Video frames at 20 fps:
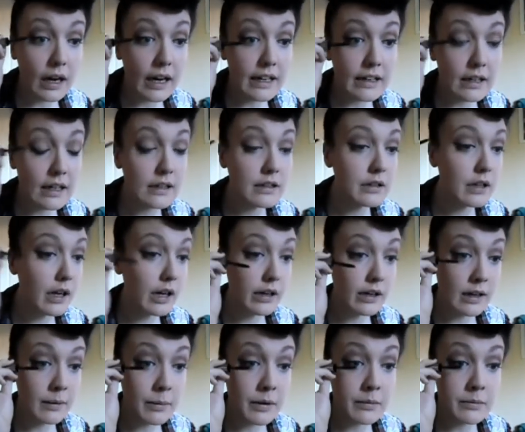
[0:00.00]
I tend to
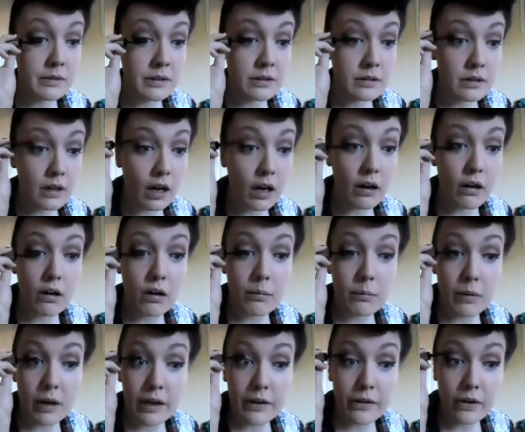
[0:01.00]
only put mascara
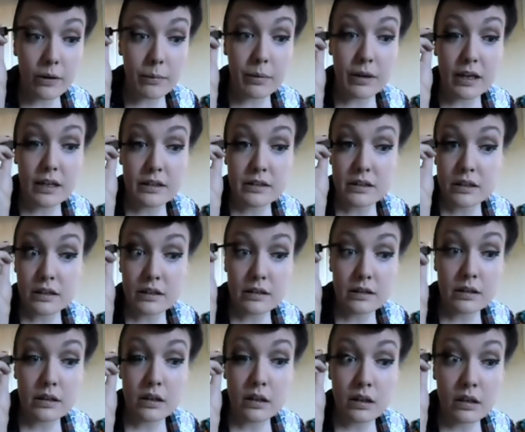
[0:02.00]
on my top
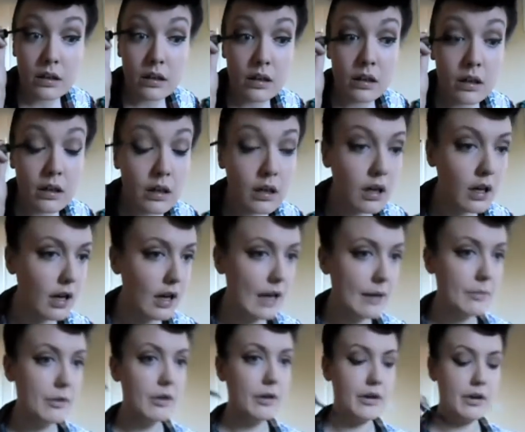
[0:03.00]
lashes.
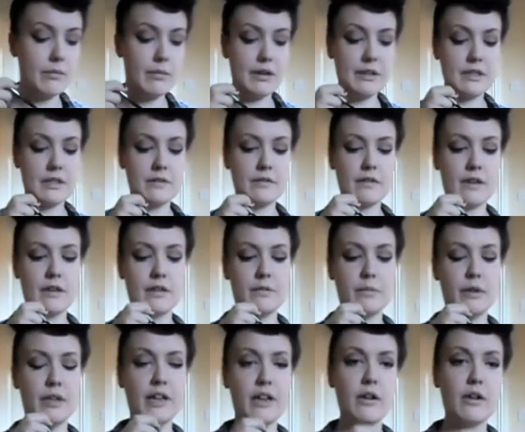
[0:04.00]
I'm not a massive fan
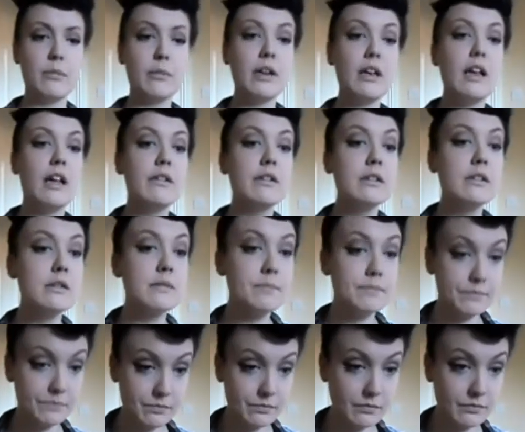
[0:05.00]
of putting it on my lowers.